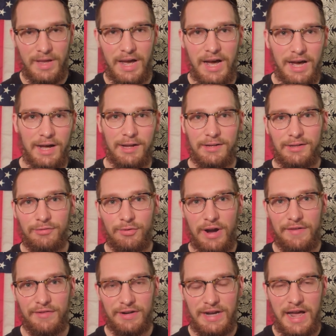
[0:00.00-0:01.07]
uh,
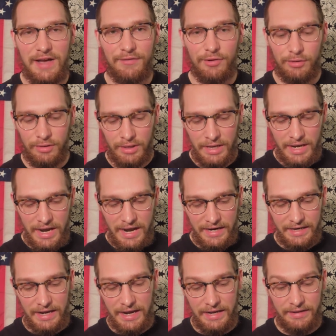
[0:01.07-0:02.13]
graphic novel,
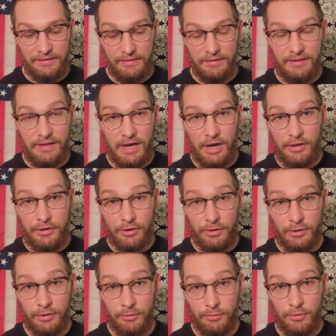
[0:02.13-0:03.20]
and the
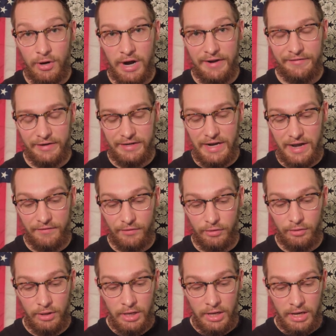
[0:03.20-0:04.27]
other graphic
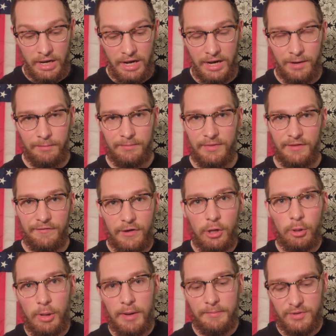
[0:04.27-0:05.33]
novel, um, the
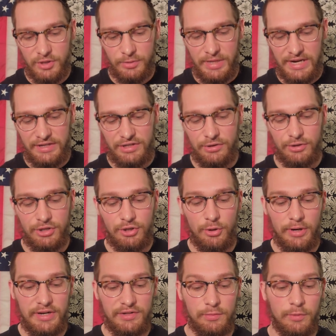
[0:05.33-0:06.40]
follow-up to Taster's
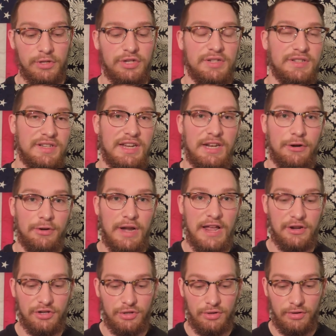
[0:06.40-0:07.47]
Choice, which is
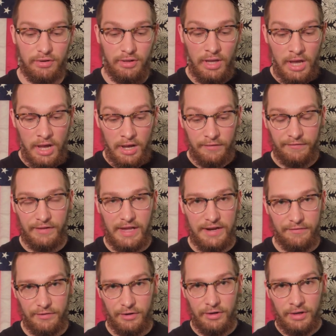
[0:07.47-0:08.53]
International
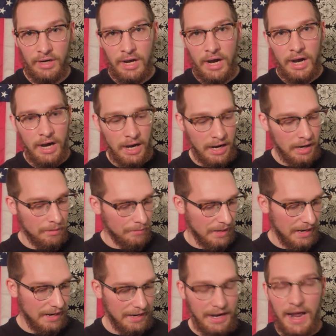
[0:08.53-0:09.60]
Flavor.
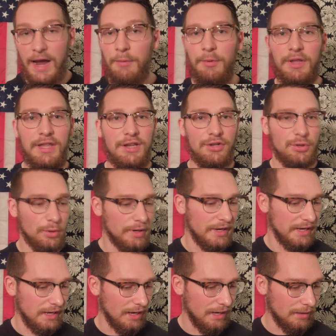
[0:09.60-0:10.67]
Um, and I really
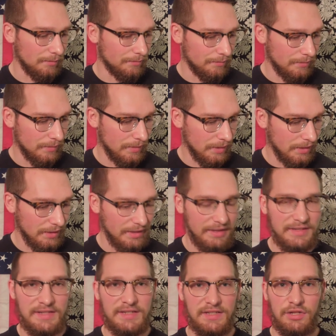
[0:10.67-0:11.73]
enjoyed it. Um,
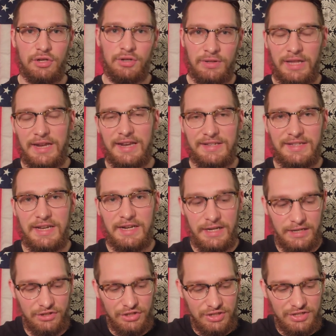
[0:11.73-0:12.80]
this is like I said,
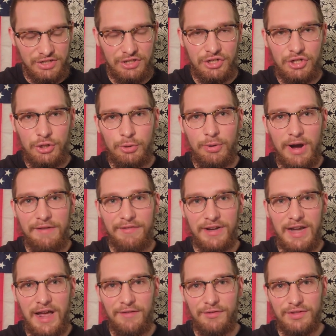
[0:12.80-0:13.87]
it's just two
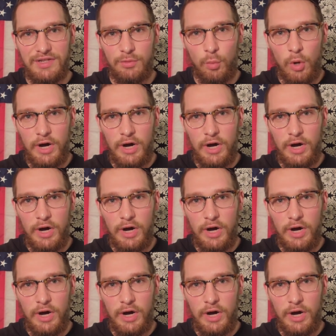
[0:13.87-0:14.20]
graphic novels in